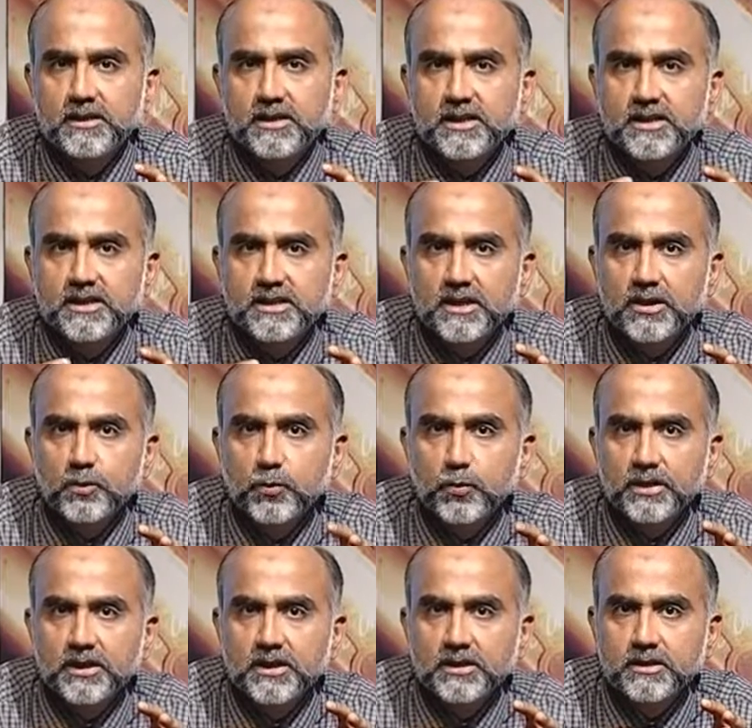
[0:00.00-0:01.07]
stages they do
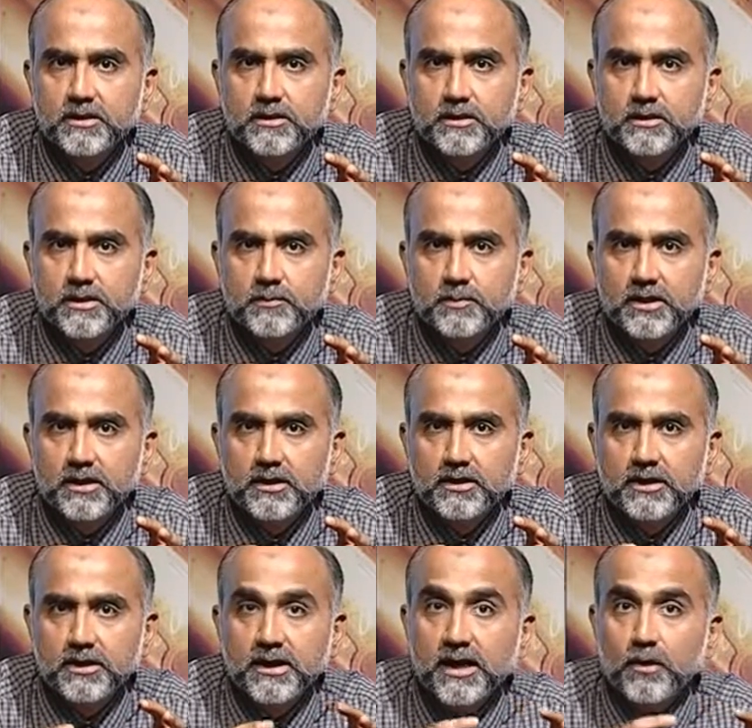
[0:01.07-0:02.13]
with this particular
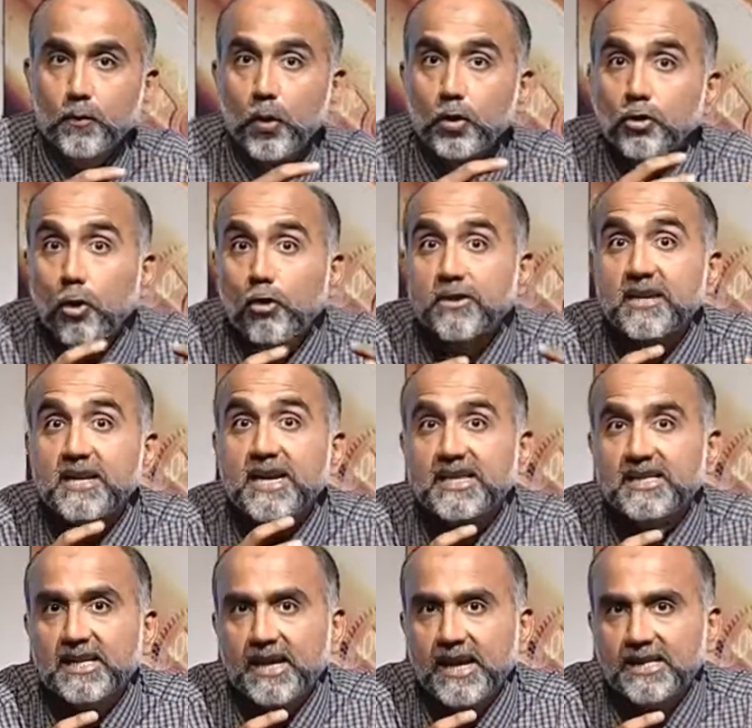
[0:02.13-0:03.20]
thing, and what
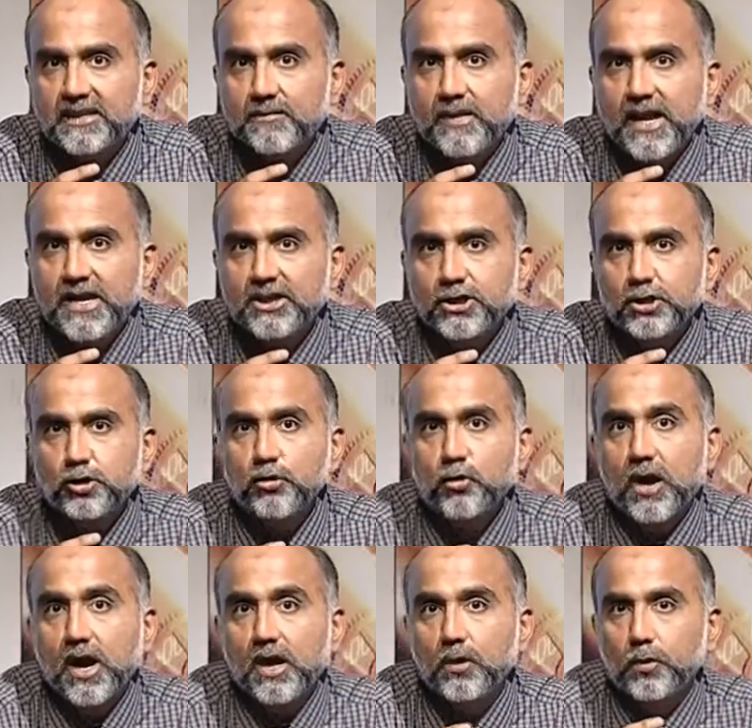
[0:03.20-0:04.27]
alternate as a manager you
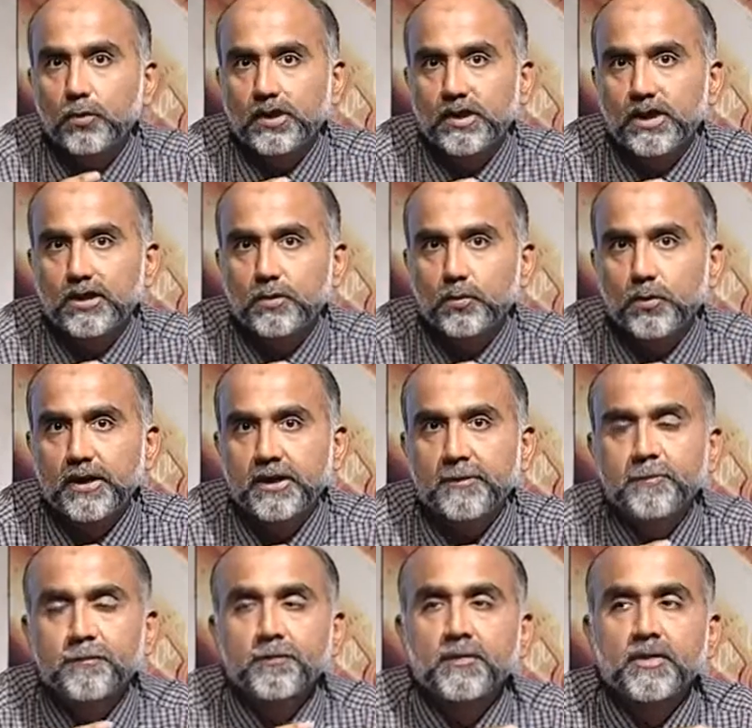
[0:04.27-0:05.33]
are looking into it.
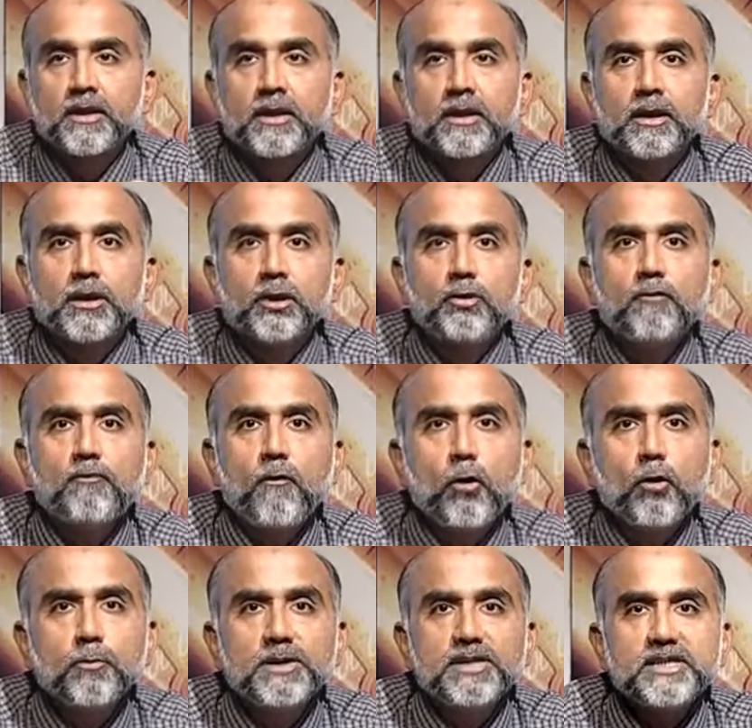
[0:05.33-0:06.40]
You
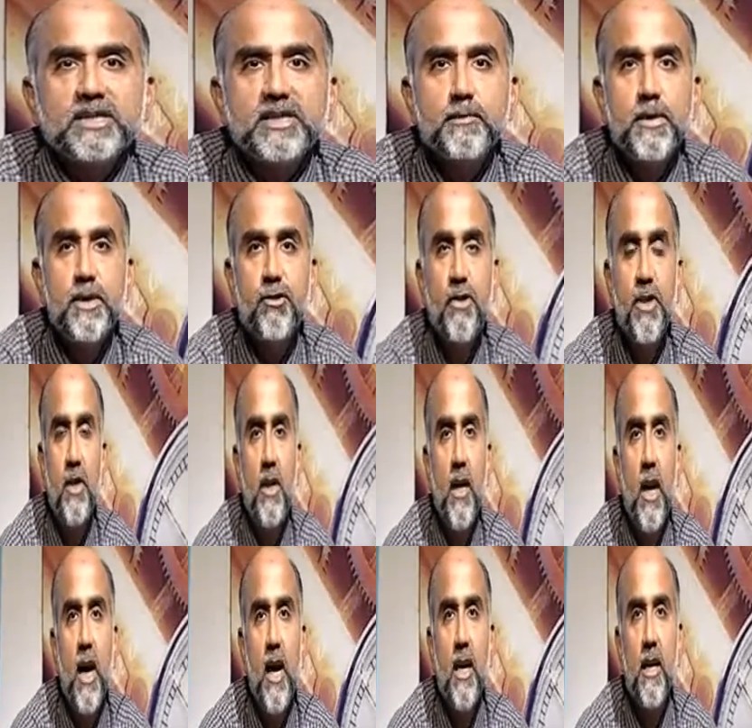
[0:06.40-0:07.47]
follow BCG Matrices,
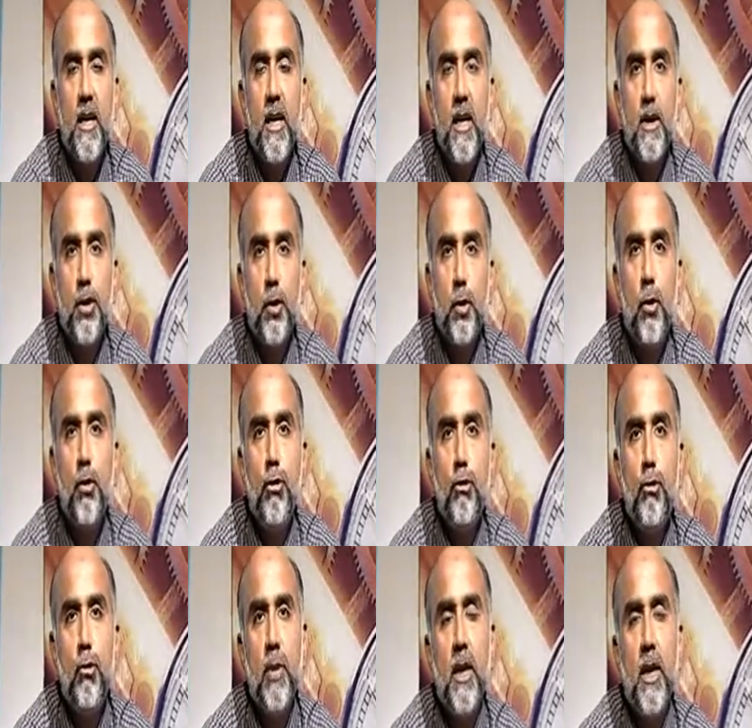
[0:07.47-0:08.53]
I assure
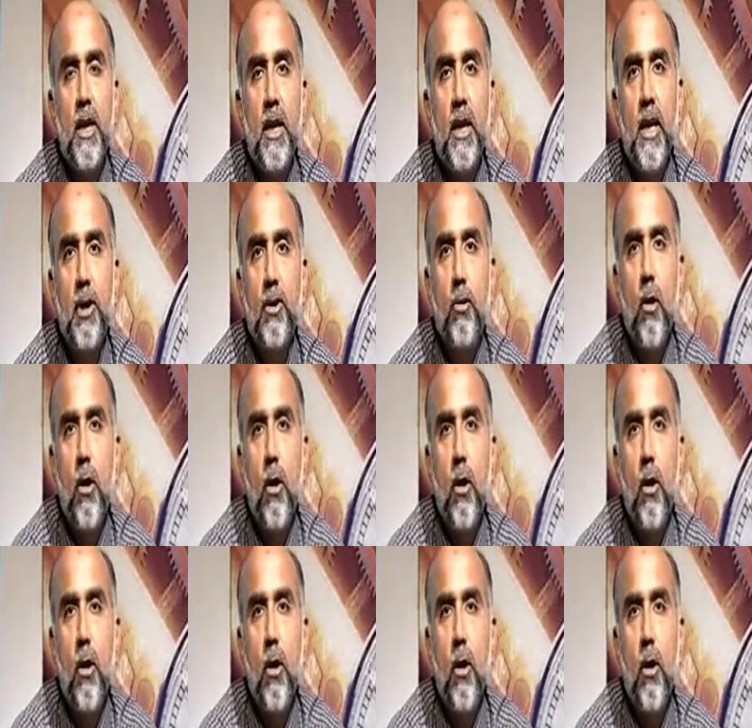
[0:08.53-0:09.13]
you that your